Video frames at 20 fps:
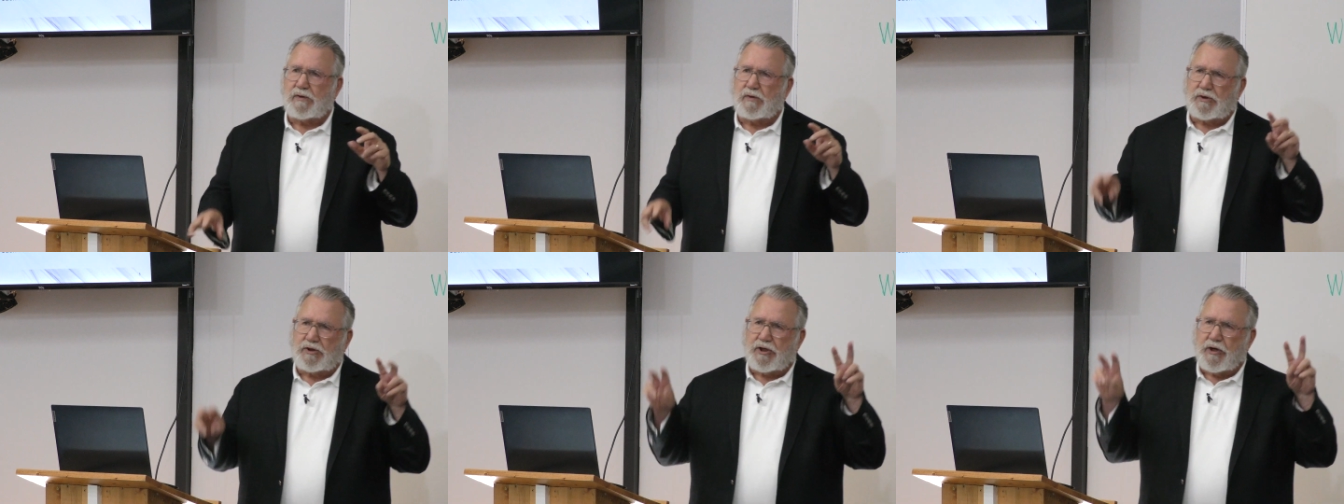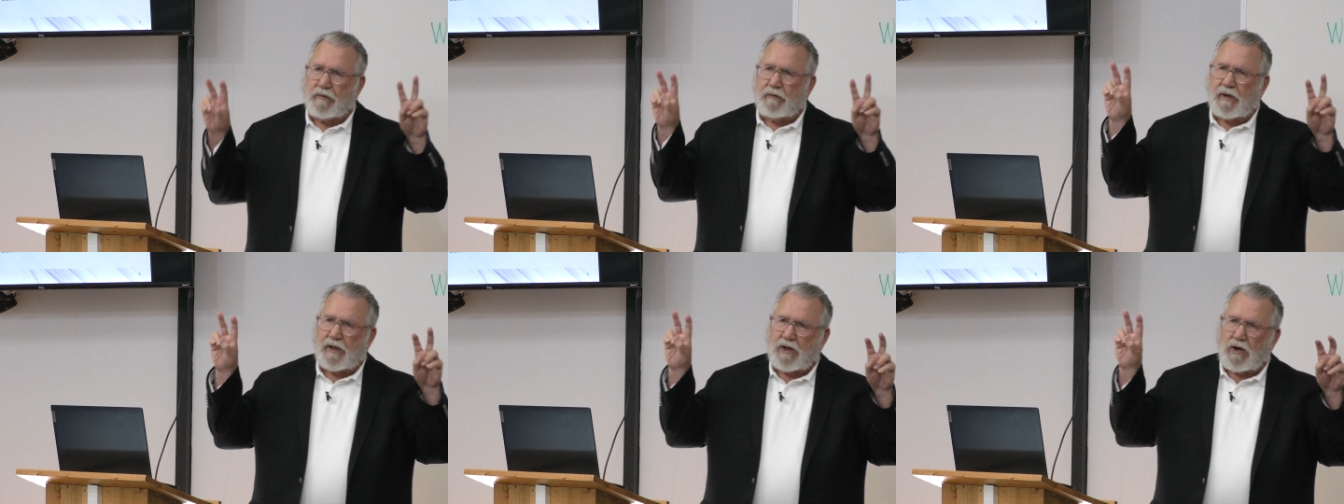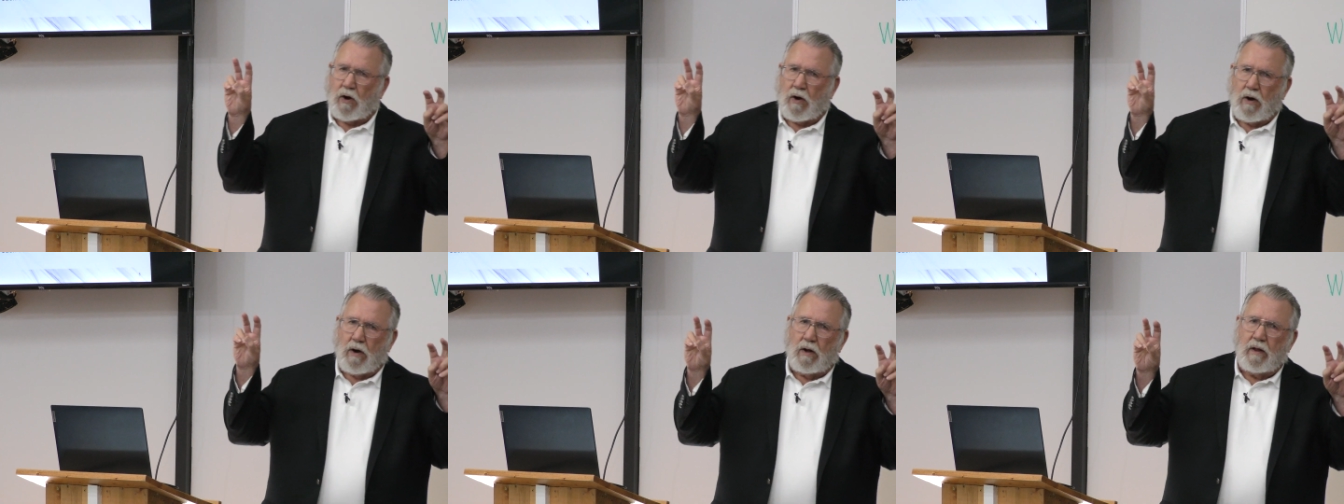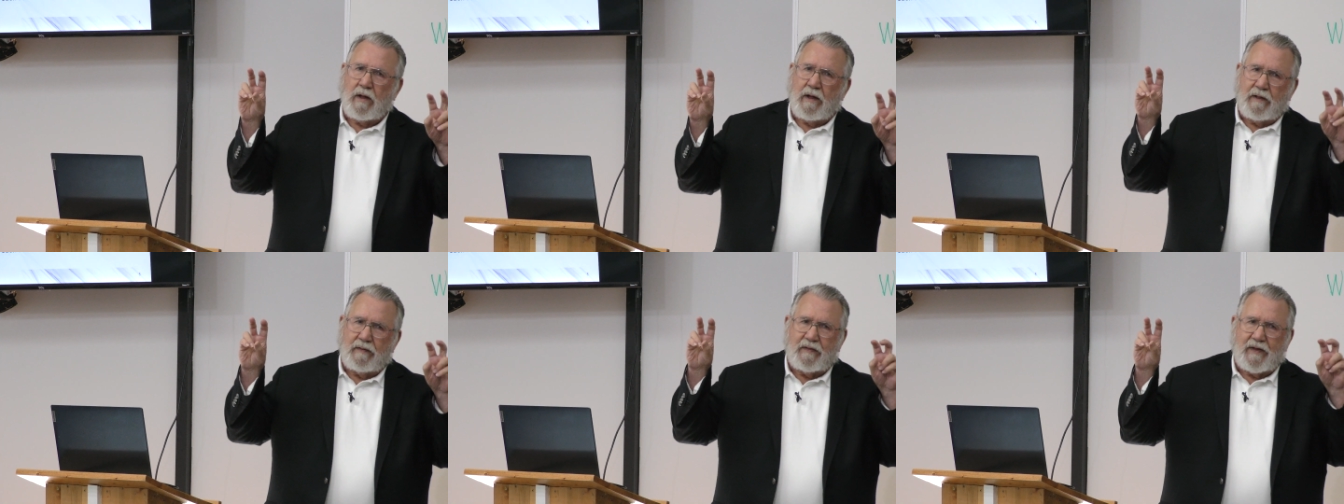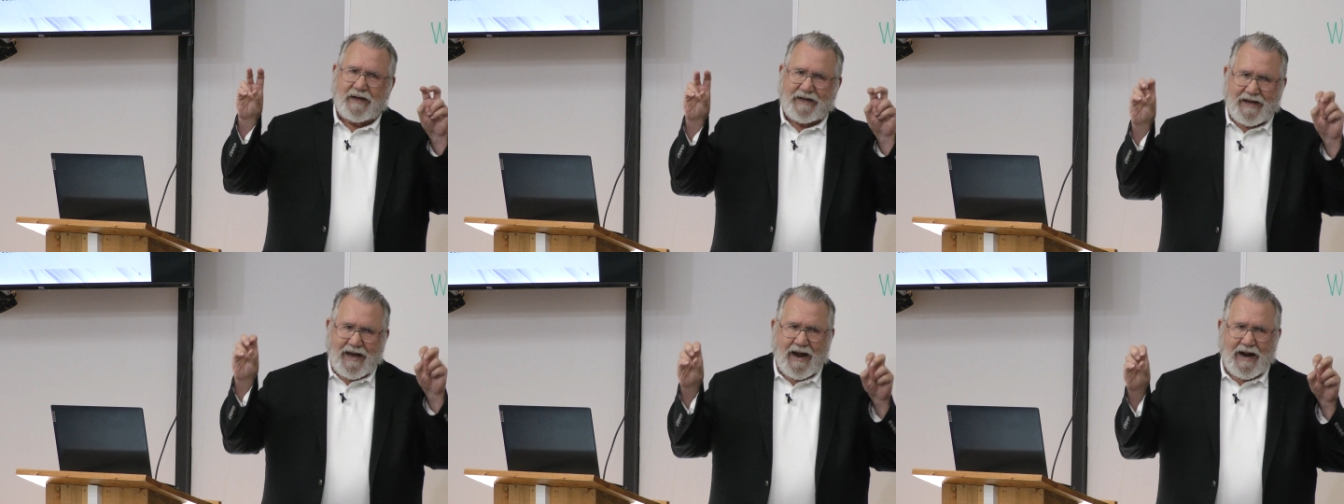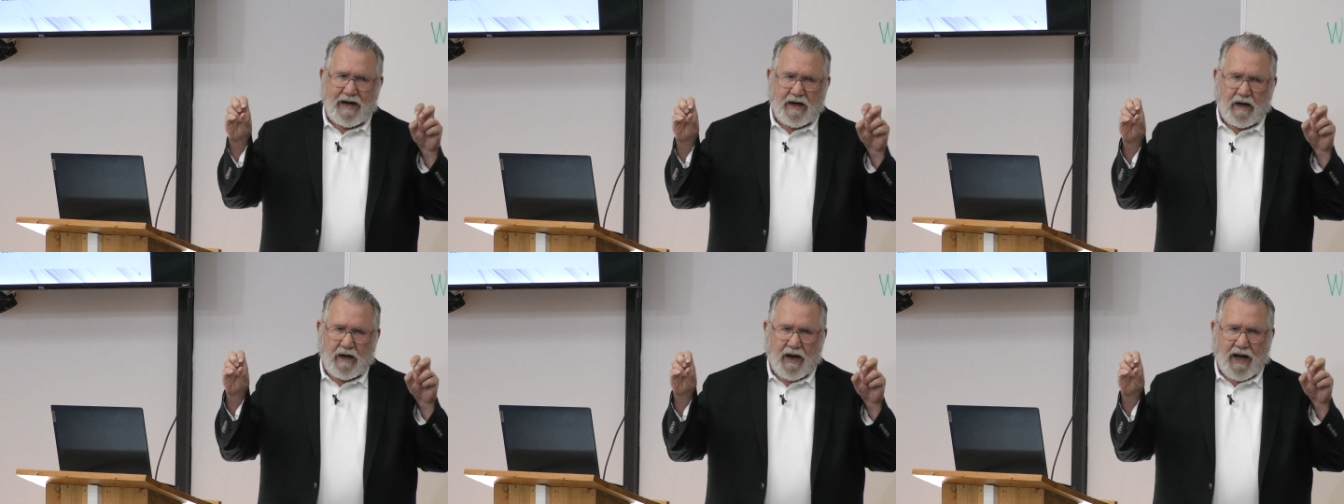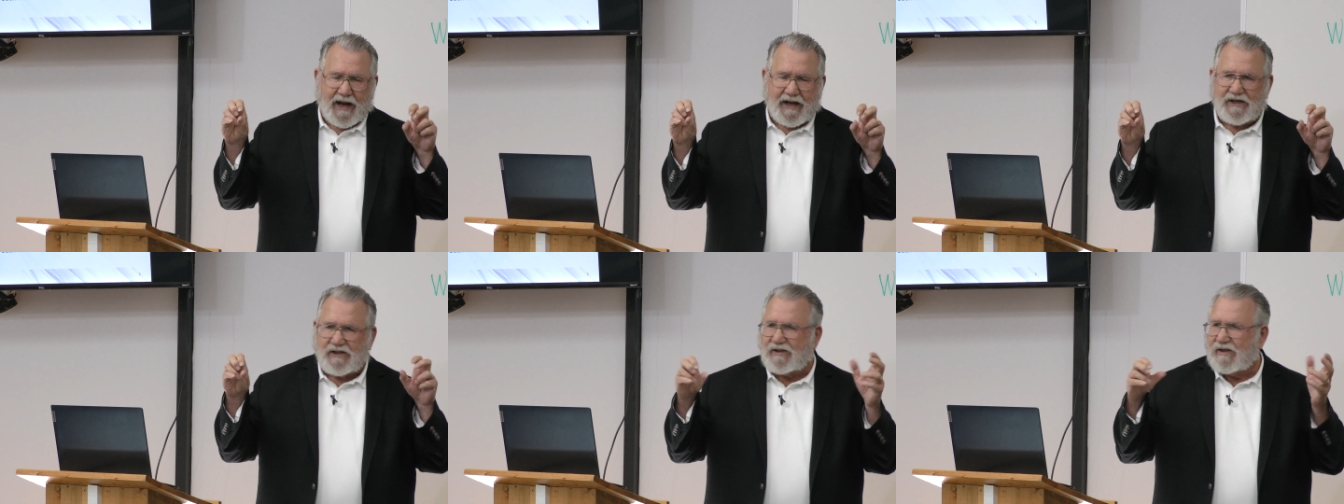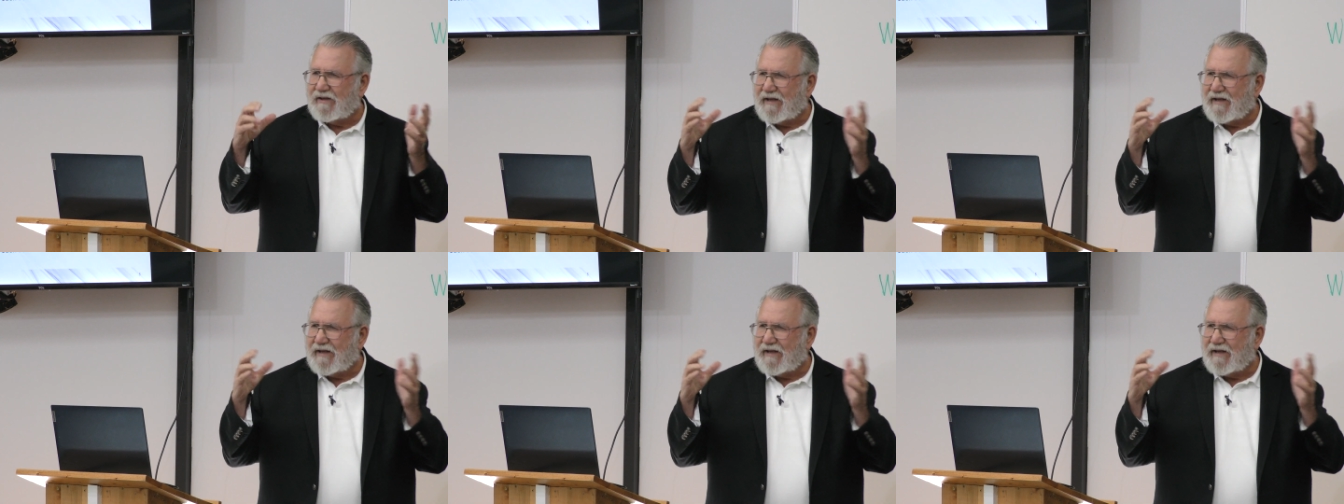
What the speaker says: generally call the Canaanites,